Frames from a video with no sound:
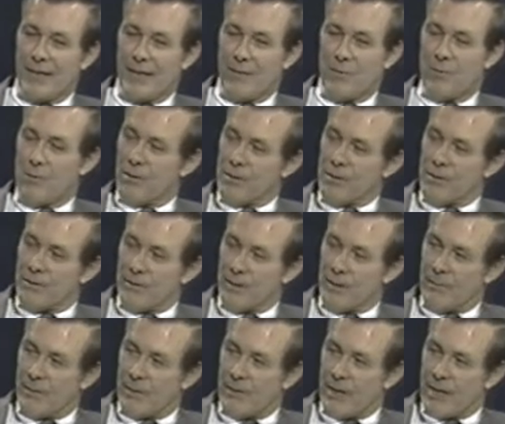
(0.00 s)
in wars of
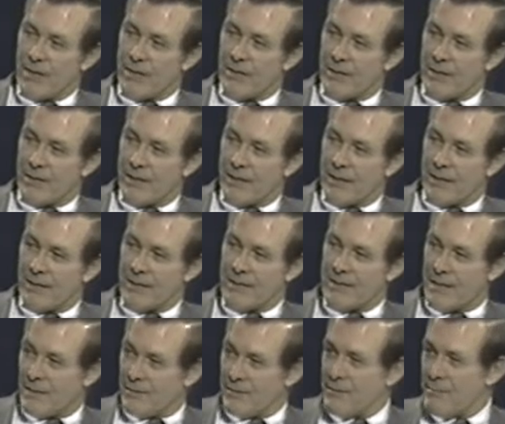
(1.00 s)
liberation in
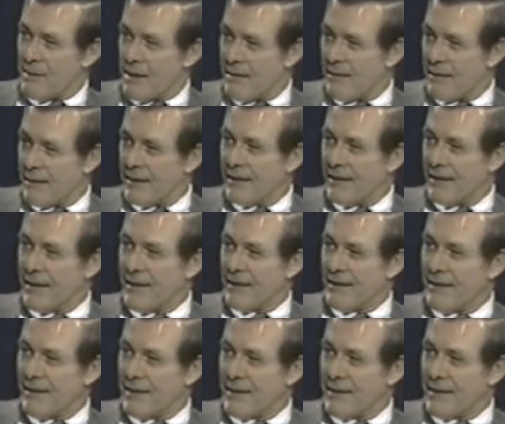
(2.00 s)
South America and,